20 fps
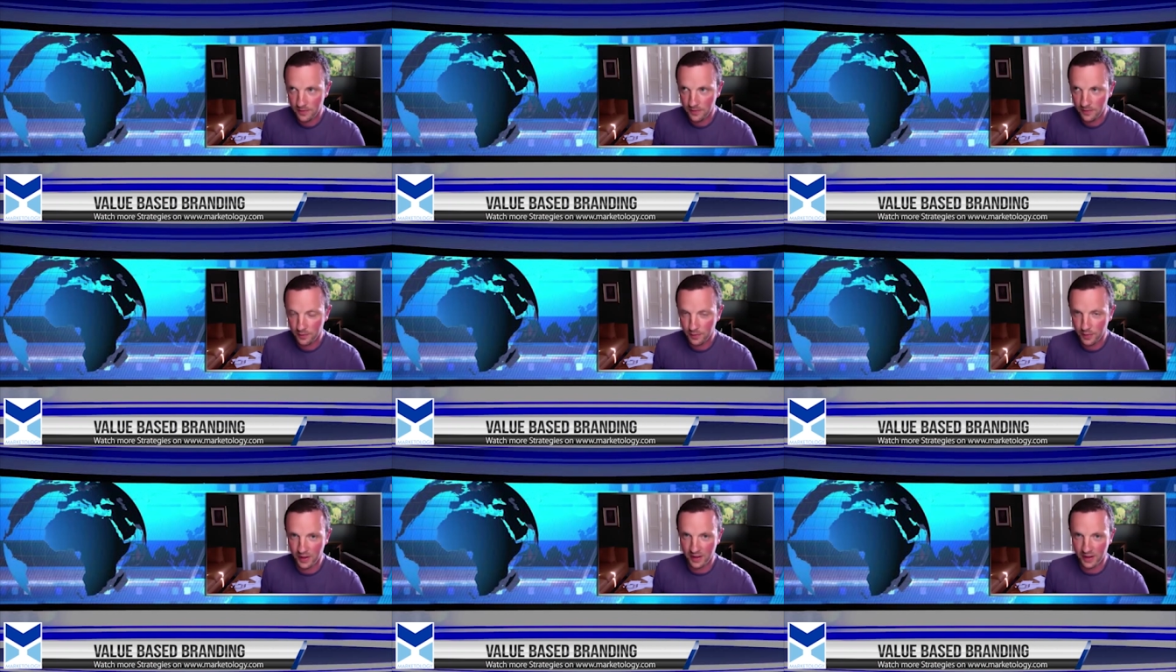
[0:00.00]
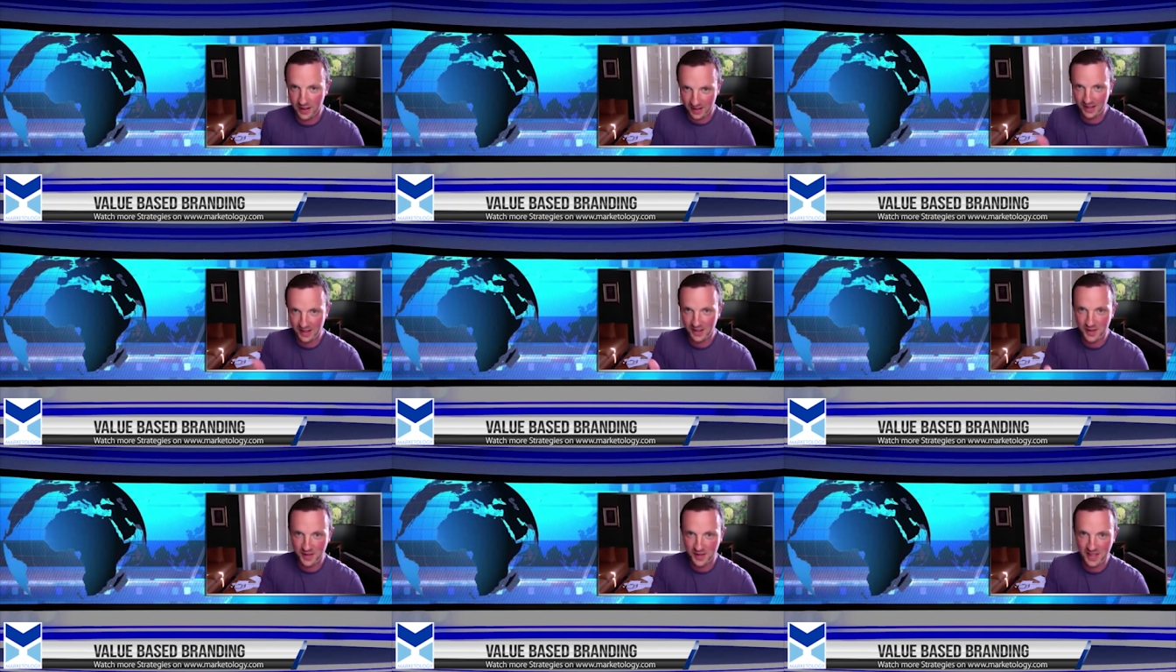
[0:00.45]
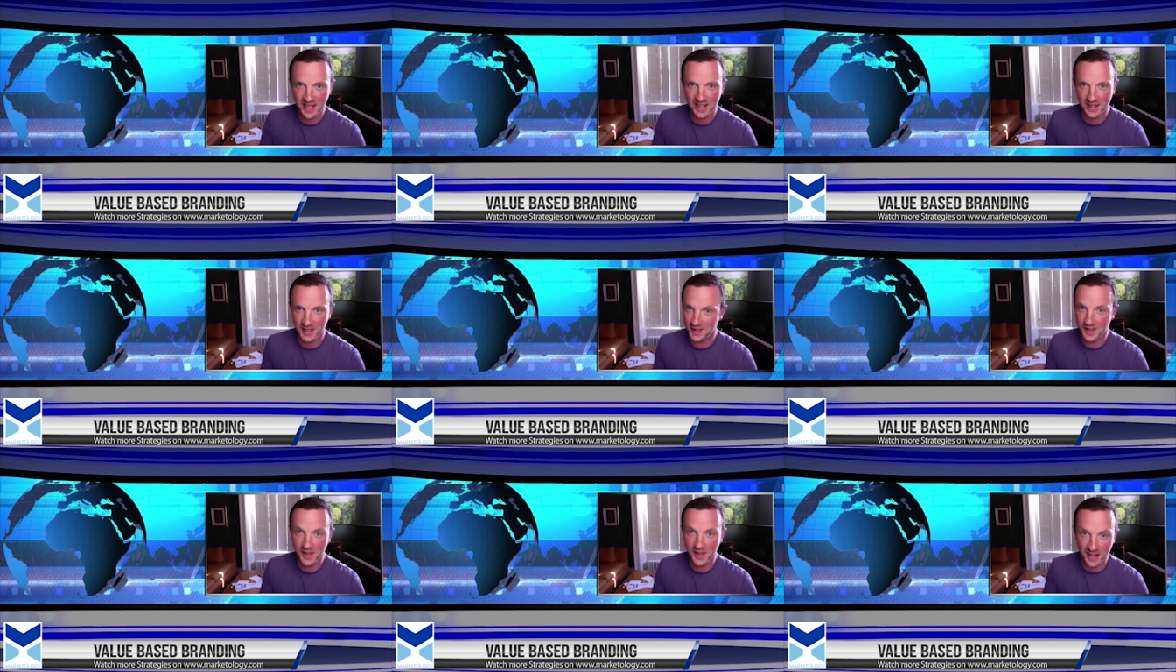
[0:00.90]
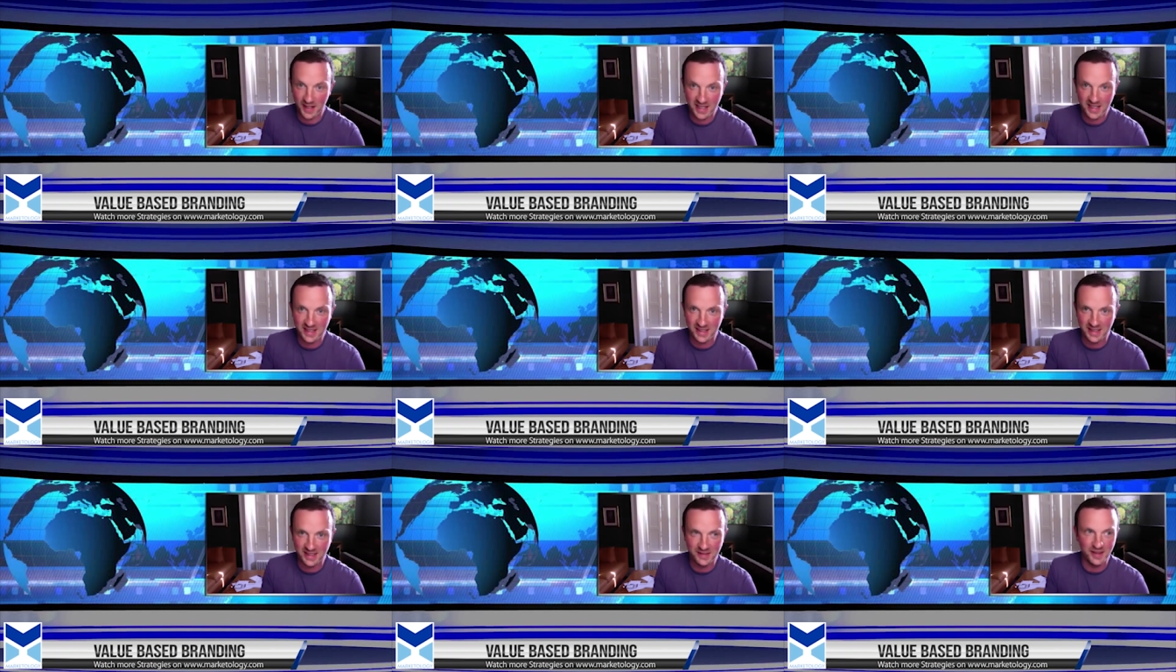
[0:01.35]
but like you said, it's not
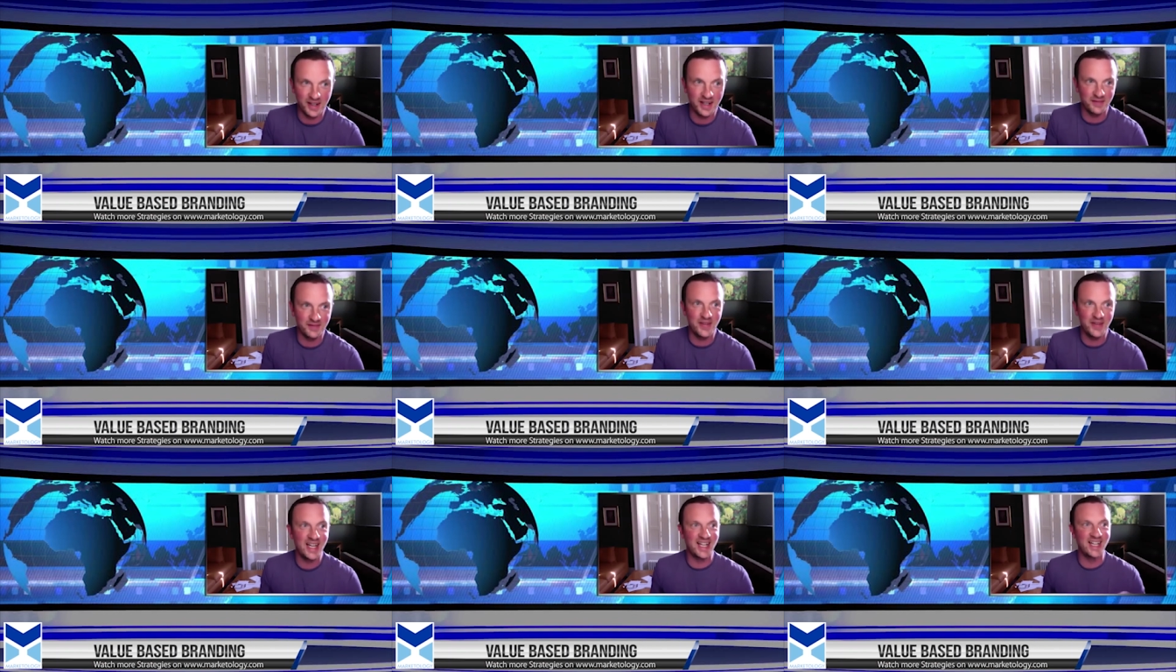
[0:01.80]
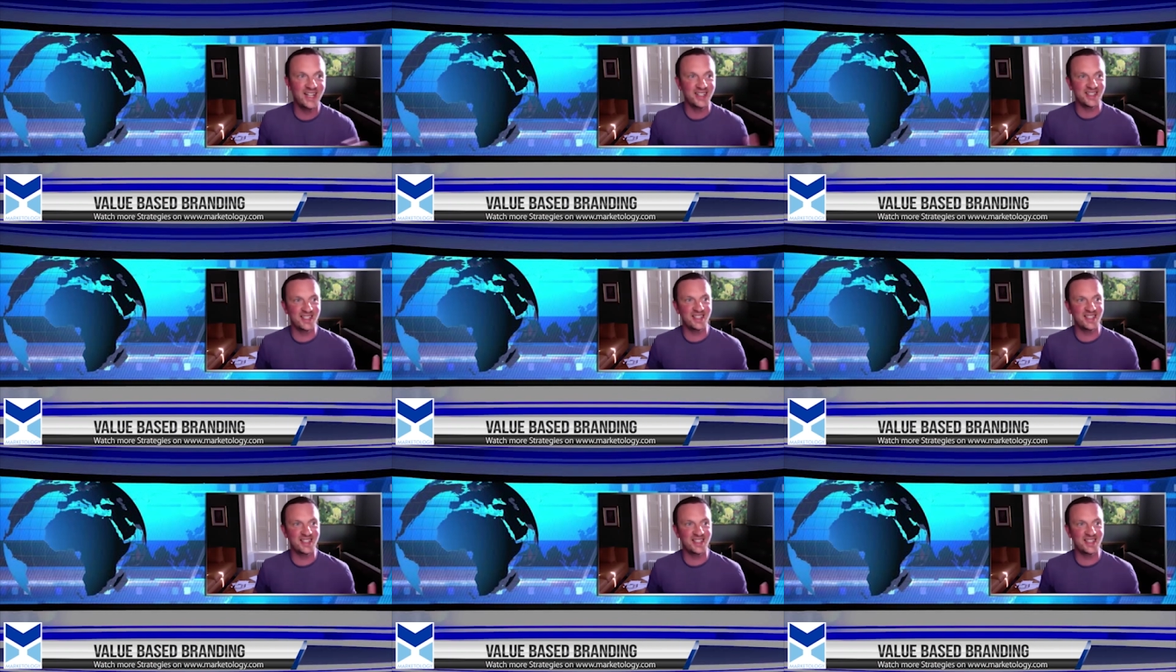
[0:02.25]
easy, right? Because